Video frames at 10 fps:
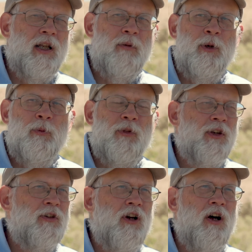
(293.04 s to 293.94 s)
lot of people
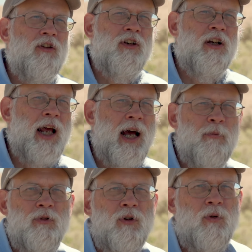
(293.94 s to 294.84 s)
think tossing an
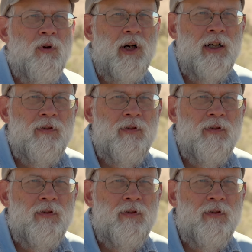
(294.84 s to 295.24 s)
apple core out